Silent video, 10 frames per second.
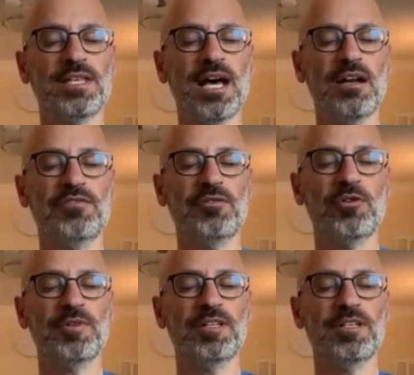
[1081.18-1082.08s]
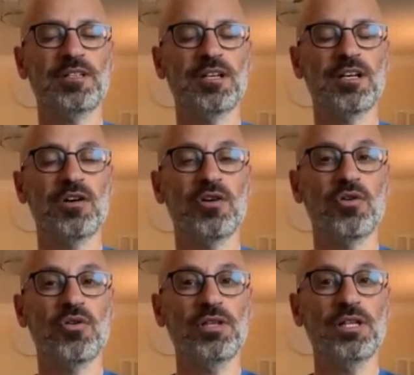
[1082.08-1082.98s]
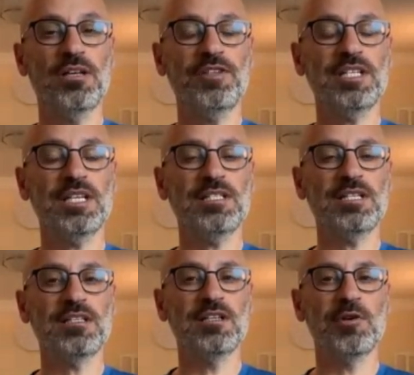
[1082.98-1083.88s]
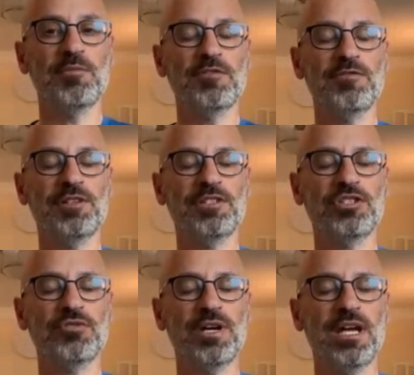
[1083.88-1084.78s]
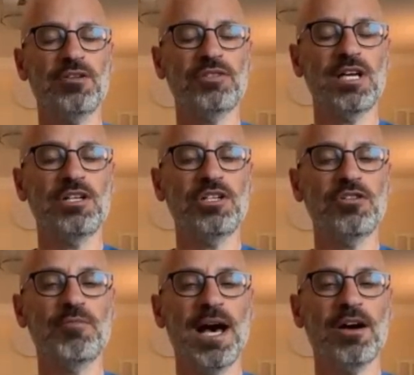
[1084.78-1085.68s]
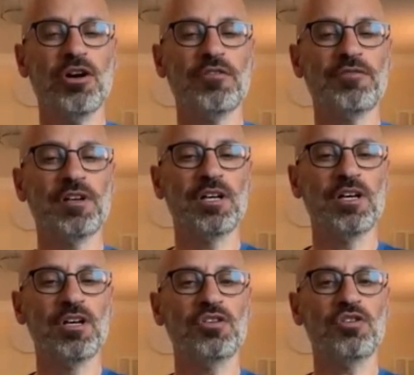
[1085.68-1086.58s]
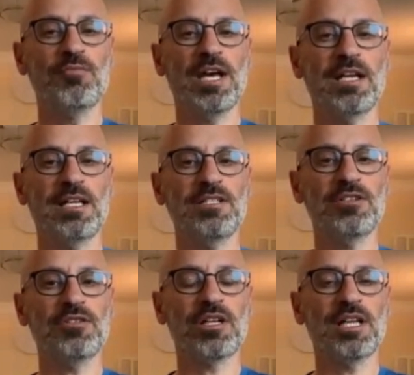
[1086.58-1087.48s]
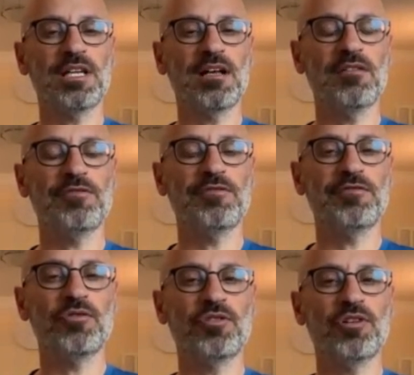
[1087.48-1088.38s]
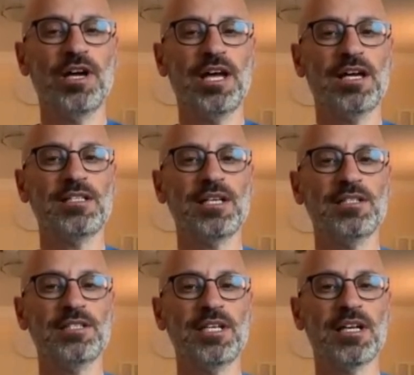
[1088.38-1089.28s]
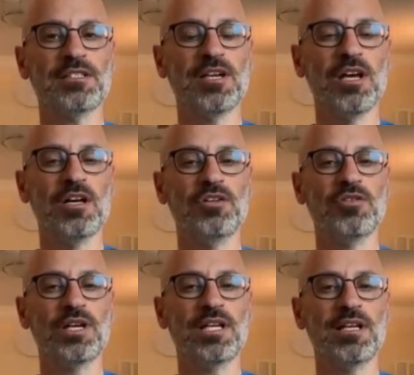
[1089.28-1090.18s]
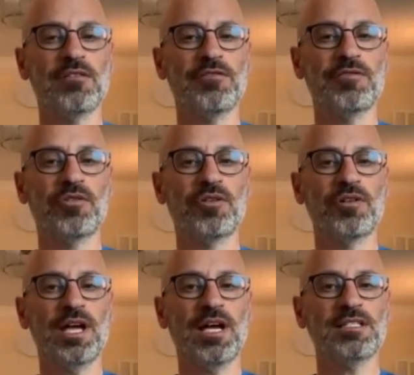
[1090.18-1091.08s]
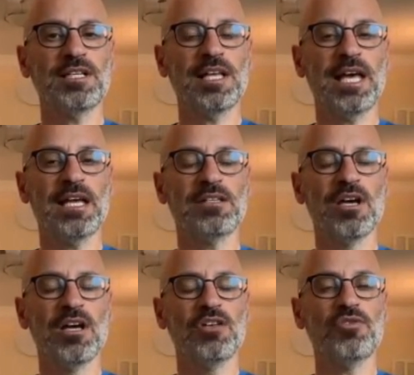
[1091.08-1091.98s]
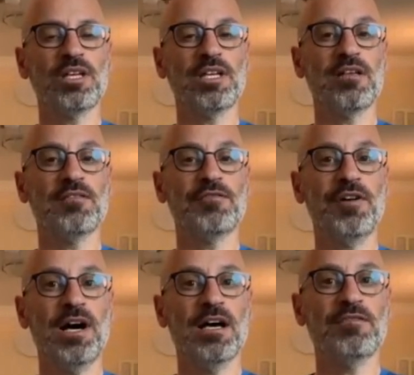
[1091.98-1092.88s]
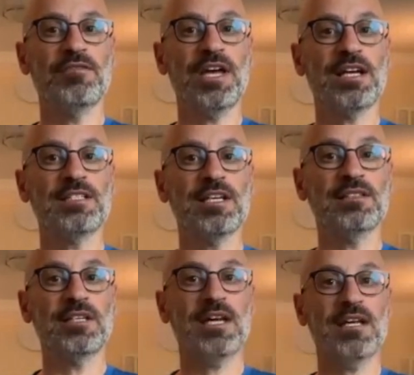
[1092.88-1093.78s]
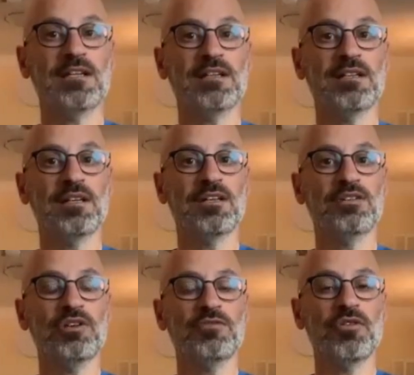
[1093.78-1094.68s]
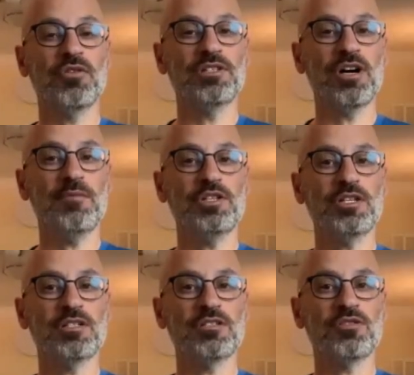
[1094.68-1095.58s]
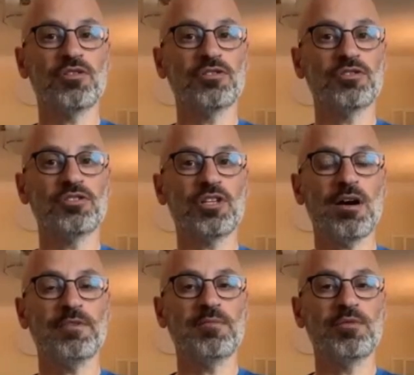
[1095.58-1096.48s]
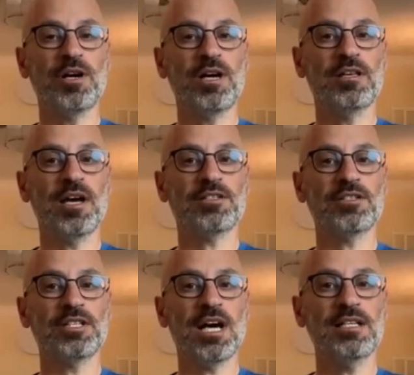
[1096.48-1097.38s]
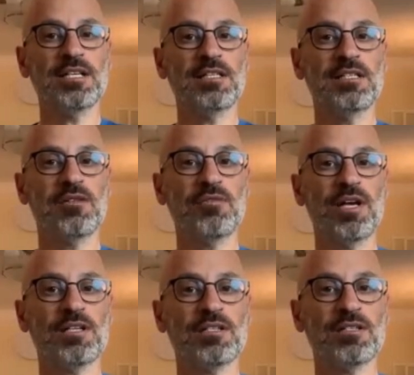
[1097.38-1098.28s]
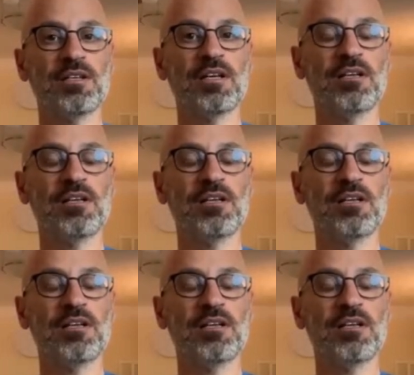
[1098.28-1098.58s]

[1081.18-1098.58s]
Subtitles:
that for a moment. Only if it's easy. The moment you feel strain or tension, you back off. You make it easier. You can inhale 4, exhale 6. You can inhale 4, exhale 8. You can inhale 5, exhale 10. You have all these options. You can also stop the exercise and take rest.